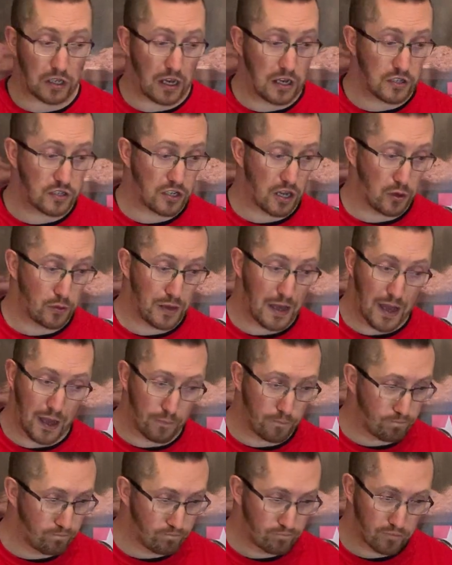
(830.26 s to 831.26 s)
So yeah,
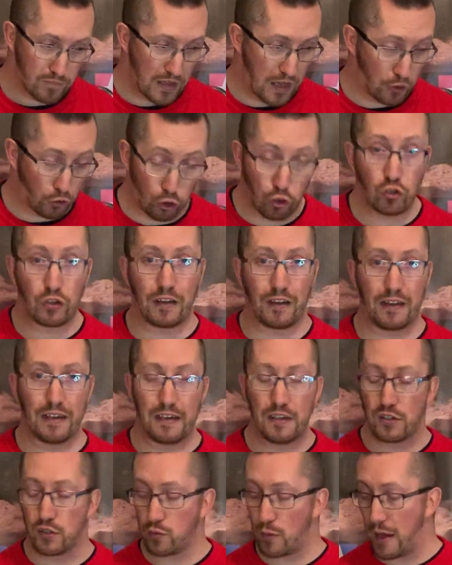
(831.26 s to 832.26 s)
and
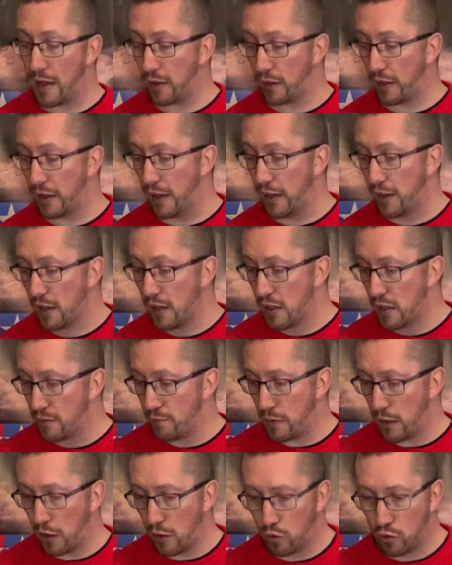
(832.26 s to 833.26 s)
luckily as well,
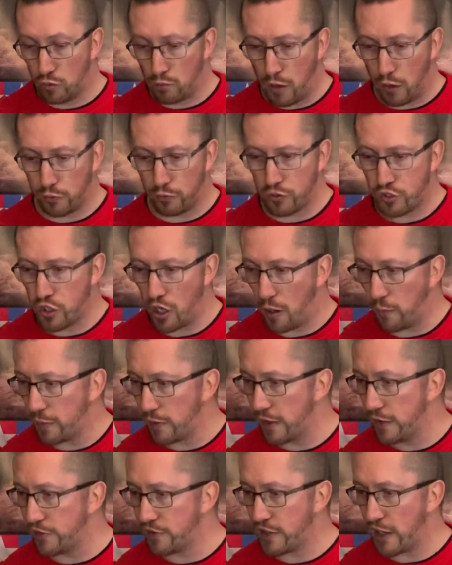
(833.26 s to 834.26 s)
my local model shop,
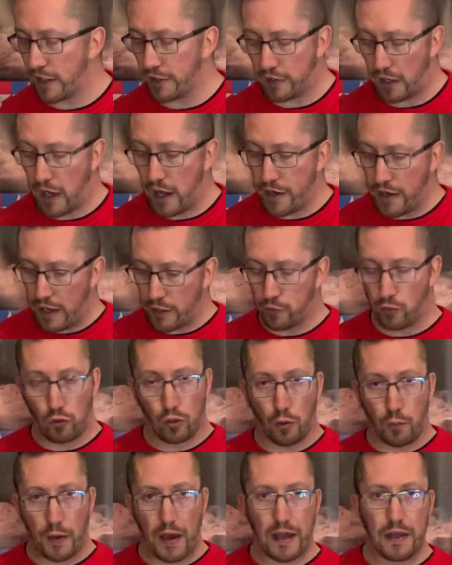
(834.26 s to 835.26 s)
Inside Line, had
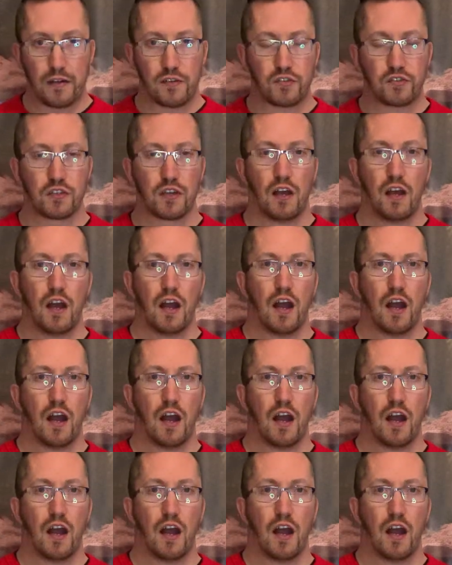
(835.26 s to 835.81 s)
all the paints.